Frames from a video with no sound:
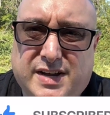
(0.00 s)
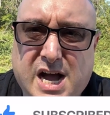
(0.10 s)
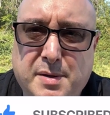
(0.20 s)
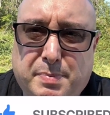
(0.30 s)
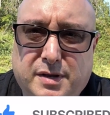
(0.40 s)
a
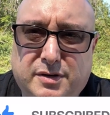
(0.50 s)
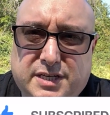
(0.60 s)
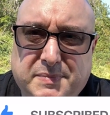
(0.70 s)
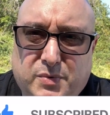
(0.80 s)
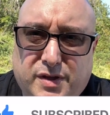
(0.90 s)
comment below.
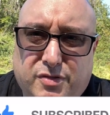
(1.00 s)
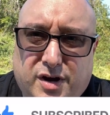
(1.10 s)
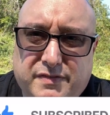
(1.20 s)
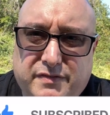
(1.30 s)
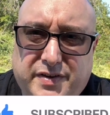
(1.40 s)
Tell me what you
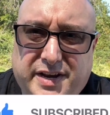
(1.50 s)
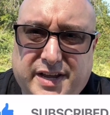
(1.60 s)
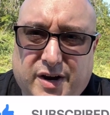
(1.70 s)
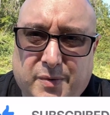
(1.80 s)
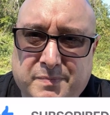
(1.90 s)
thought of the
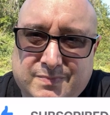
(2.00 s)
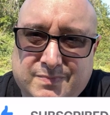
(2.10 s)
video.